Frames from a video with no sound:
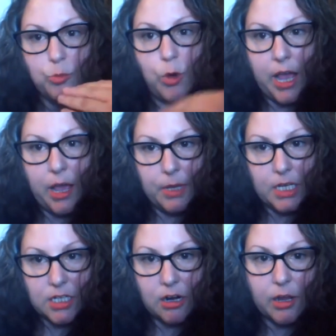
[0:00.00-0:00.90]
Why am
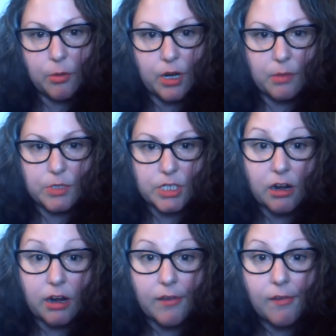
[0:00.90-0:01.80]
I sharing what I'm
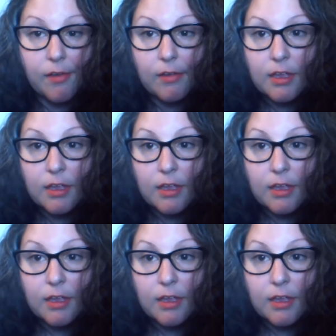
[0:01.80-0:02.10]
sharing?